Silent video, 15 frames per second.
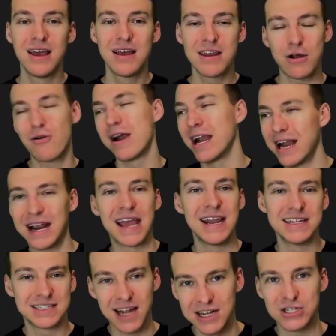Now, granted, again,
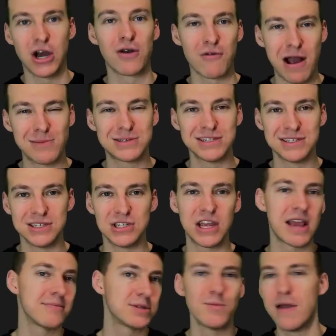it's not John Robinson's the
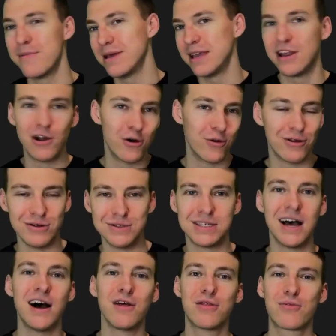GM, so maybe, those
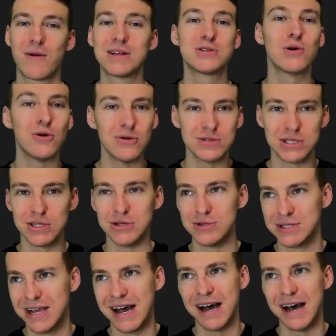thresholds and those